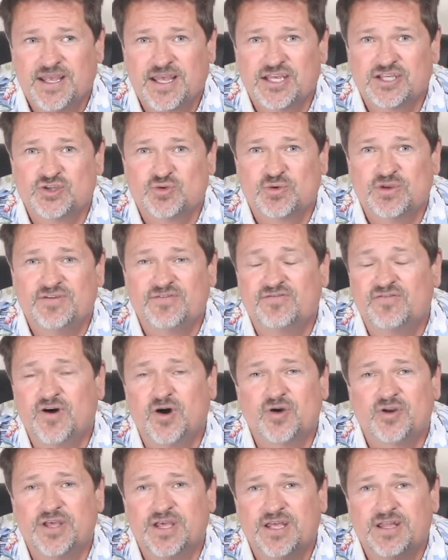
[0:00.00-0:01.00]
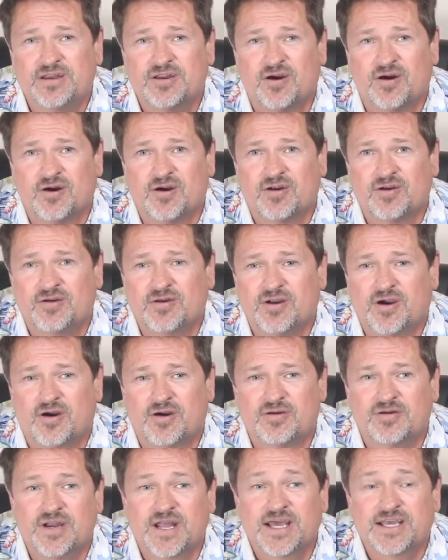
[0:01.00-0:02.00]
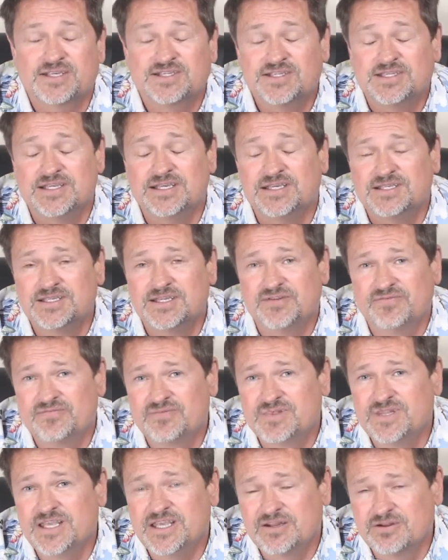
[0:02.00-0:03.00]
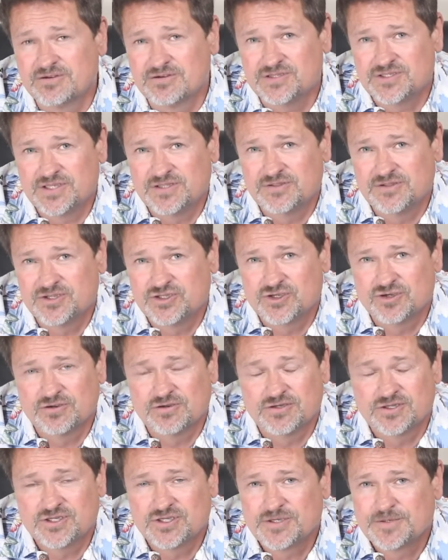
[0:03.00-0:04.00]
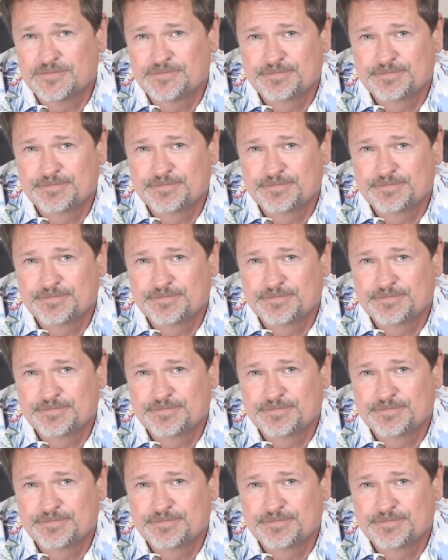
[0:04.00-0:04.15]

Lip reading: as we vote in our next season of leaders in the church.